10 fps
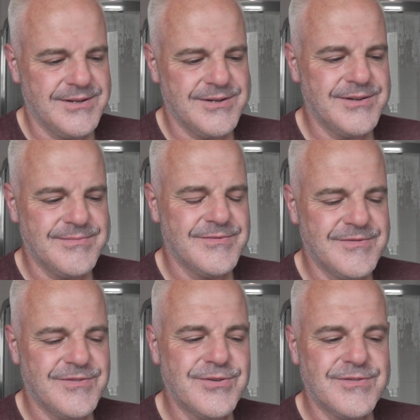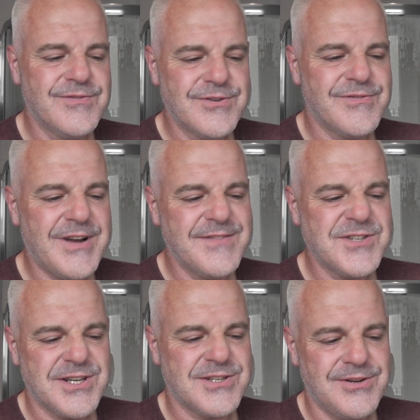I don't know, $4, $5,
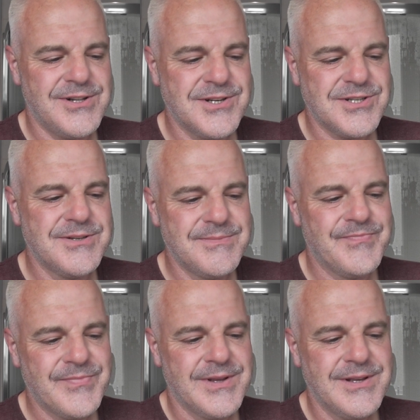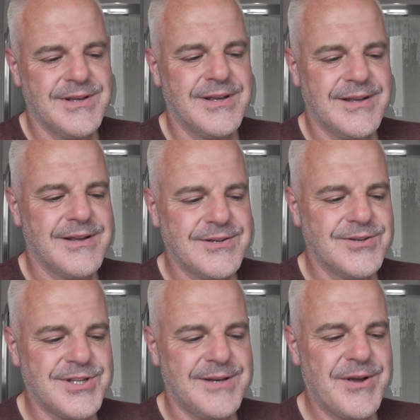$6.
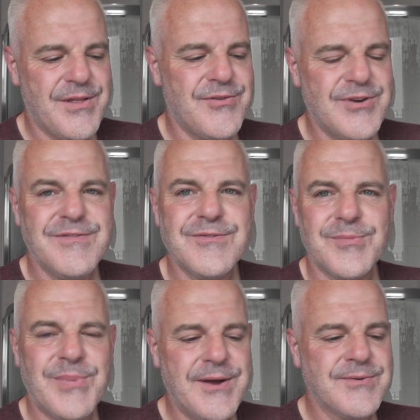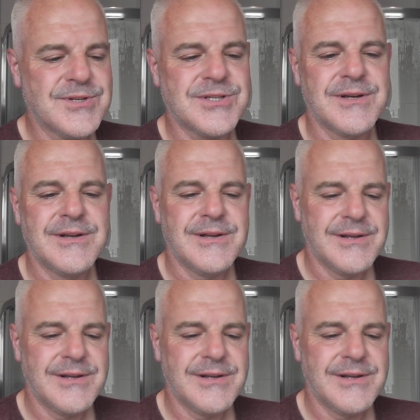Usually about £3, £4.